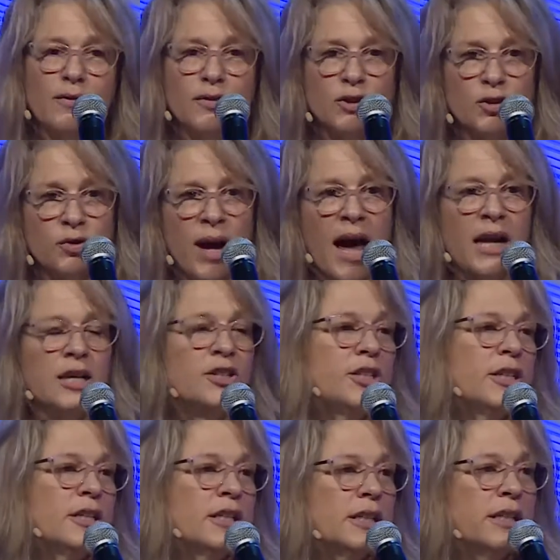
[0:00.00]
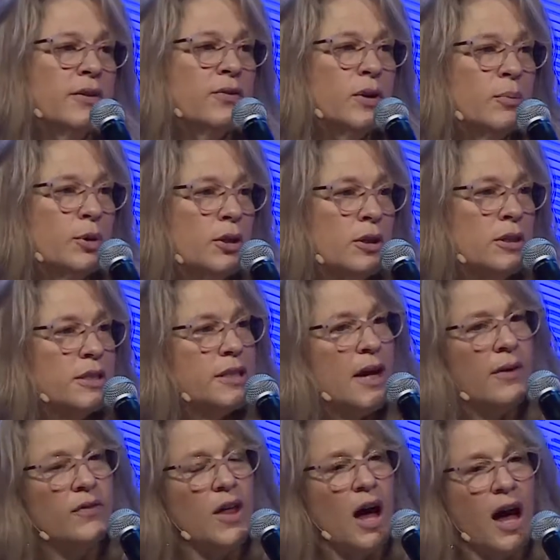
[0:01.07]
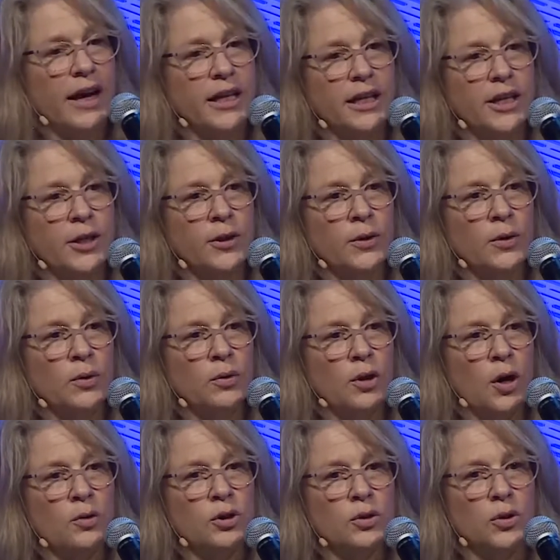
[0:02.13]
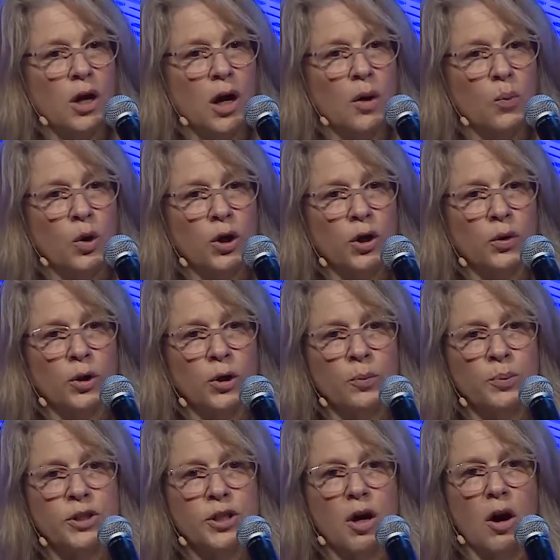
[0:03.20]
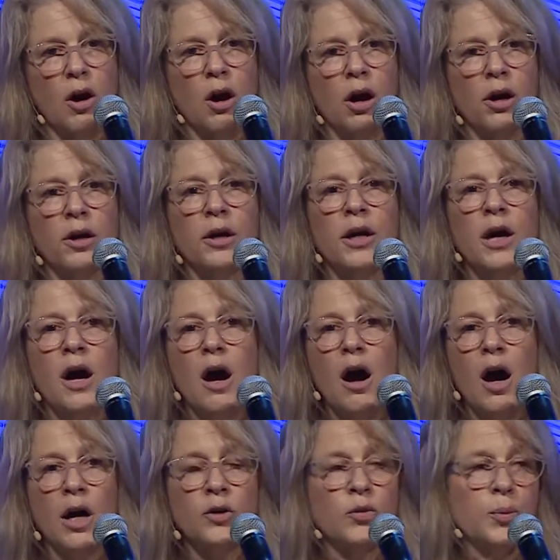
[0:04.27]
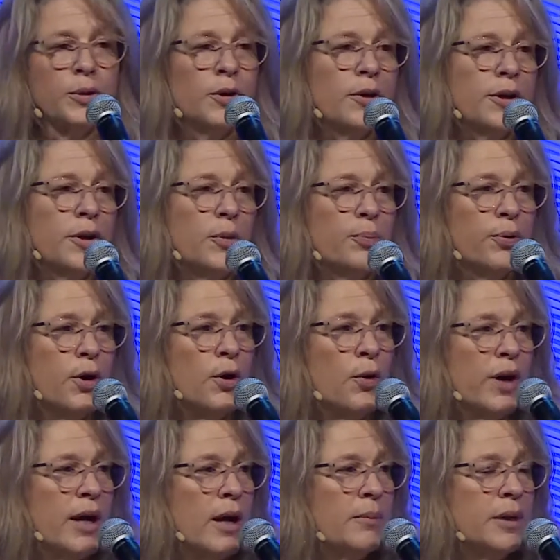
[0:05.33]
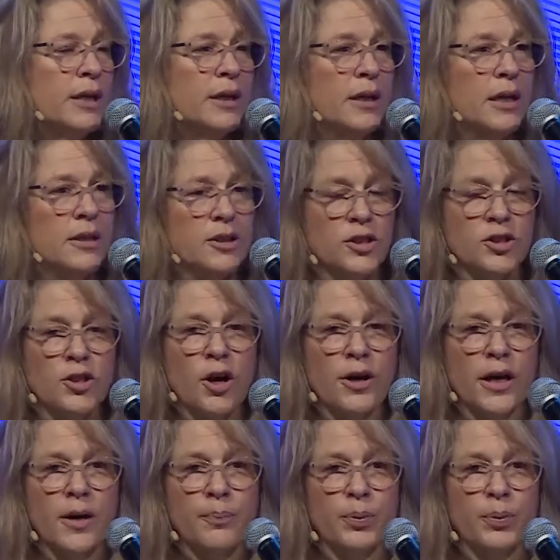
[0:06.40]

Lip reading: of strategy and deliverables of the IQ. Those work groups are entrepreneurial programming and startup